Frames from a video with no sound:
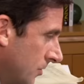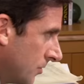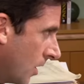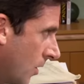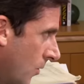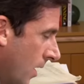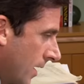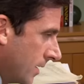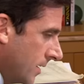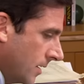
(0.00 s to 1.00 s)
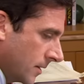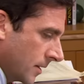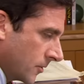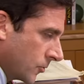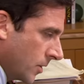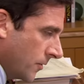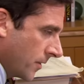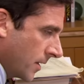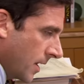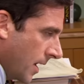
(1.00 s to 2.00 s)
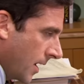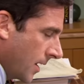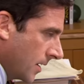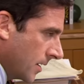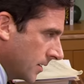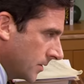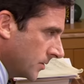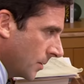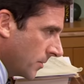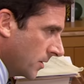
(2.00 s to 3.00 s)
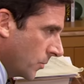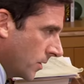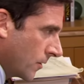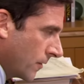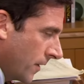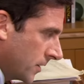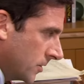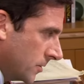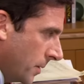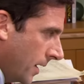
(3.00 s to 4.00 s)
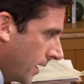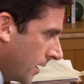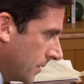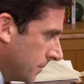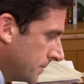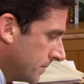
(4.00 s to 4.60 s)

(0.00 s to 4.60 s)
So I need a little treat for the gang, something to win their affections back.